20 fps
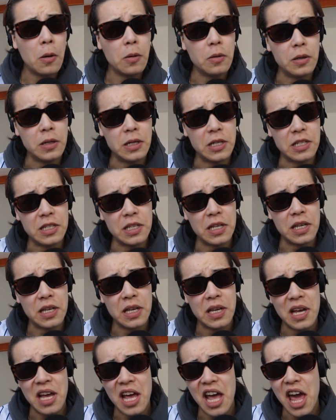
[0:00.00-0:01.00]
what is it?
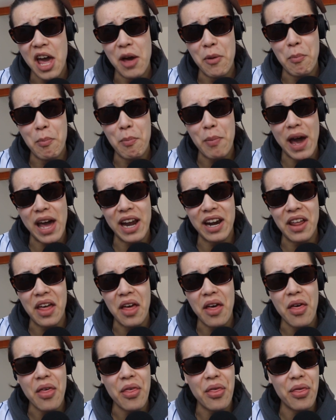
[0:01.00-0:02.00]

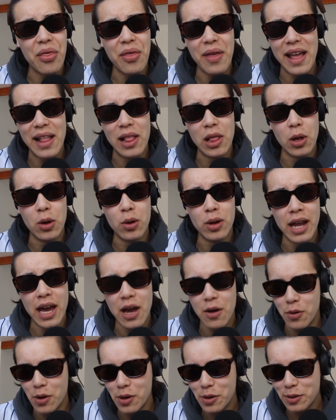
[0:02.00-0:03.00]

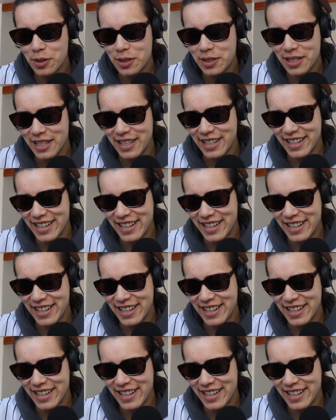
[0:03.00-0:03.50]
Barcelona roast.